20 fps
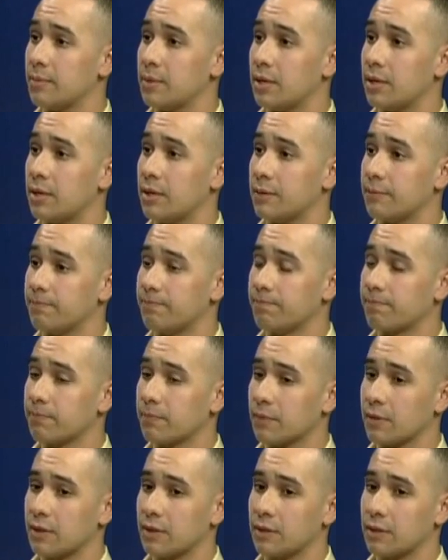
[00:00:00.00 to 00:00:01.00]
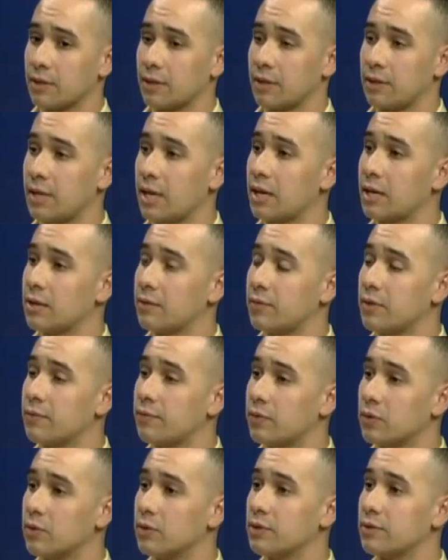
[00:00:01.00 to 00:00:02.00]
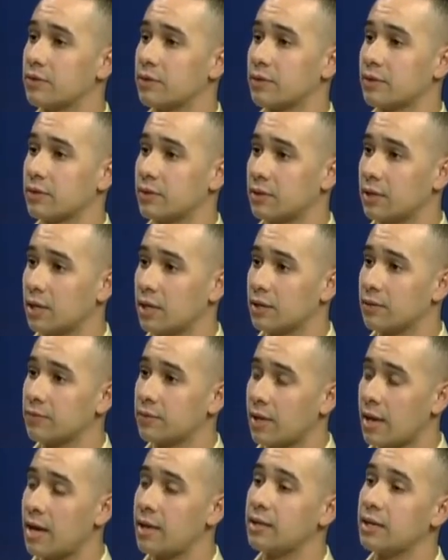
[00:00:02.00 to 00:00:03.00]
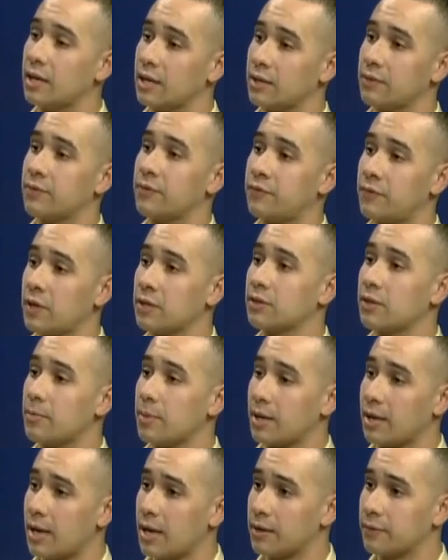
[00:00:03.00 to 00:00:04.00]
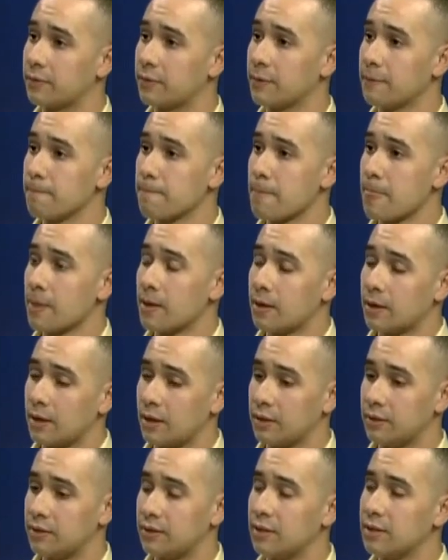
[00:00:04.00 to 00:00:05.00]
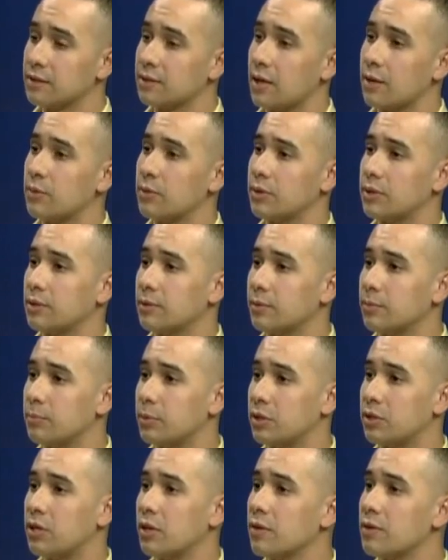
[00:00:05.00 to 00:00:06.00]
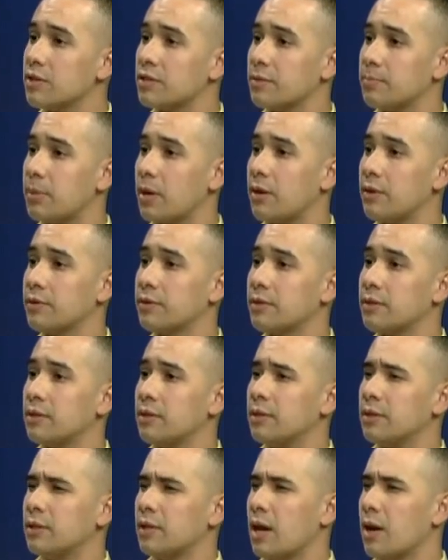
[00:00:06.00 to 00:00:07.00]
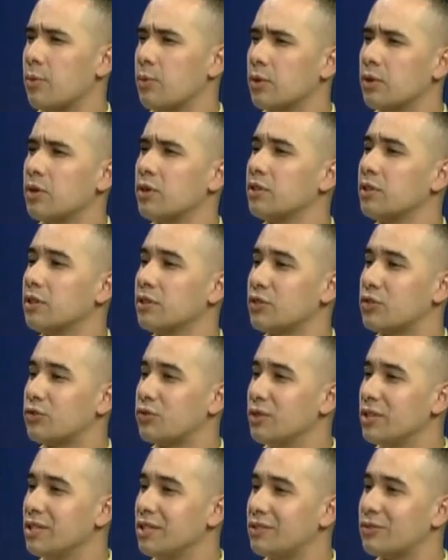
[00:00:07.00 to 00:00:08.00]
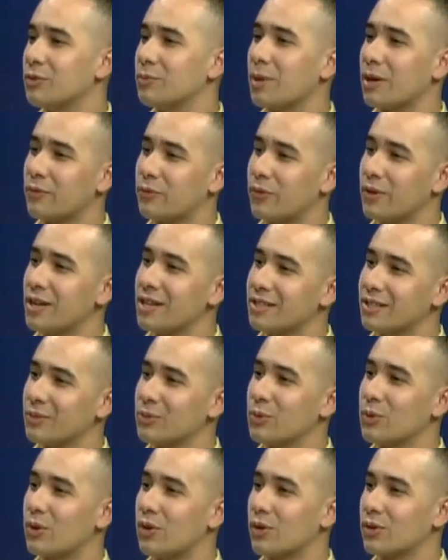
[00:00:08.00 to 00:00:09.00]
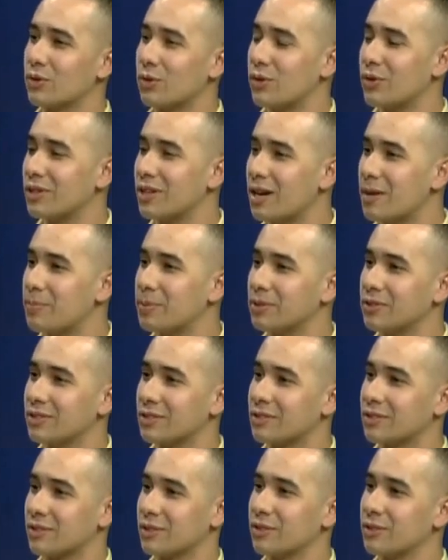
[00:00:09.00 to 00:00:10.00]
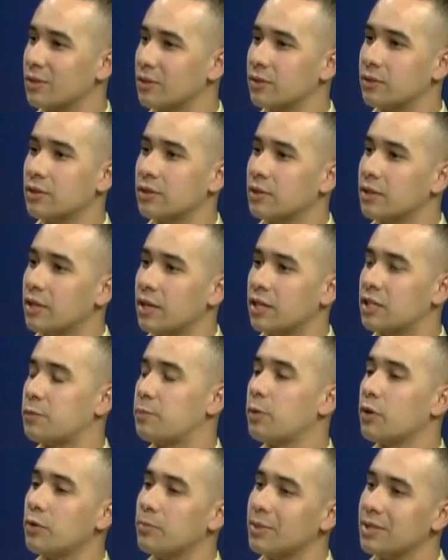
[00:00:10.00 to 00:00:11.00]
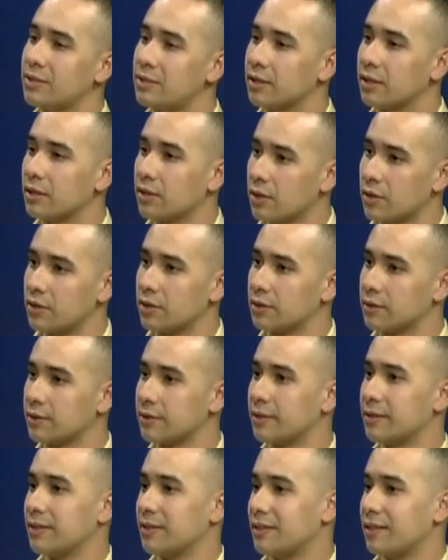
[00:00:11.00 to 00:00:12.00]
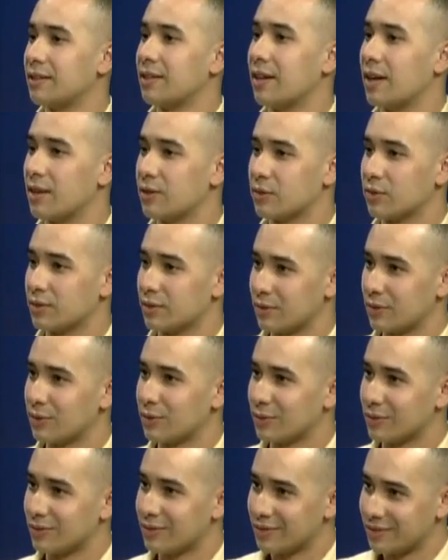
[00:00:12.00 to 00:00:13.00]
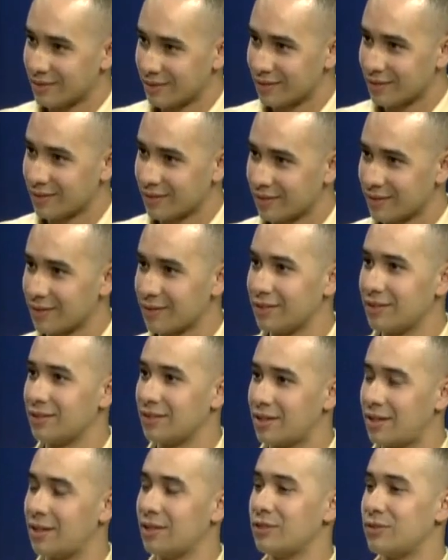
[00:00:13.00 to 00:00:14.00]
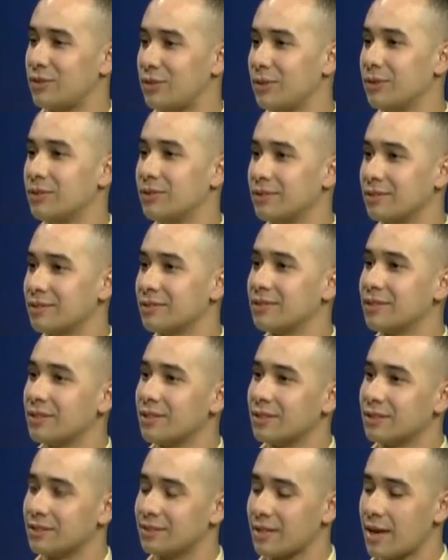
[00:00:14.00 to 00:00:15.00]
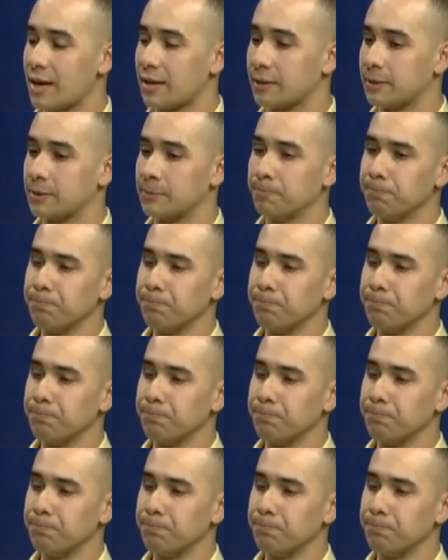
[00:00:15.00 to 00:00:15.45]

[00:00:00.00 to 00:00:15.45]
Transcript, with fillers: uh, a negative influence, yeah. negative had negative effect on my life. Yeah. And the things I would be curious about, I would learn on the streets with my friends, and we were all growing up and just you know experimenting and learning, right. as you know, kids do. Kids do exactly.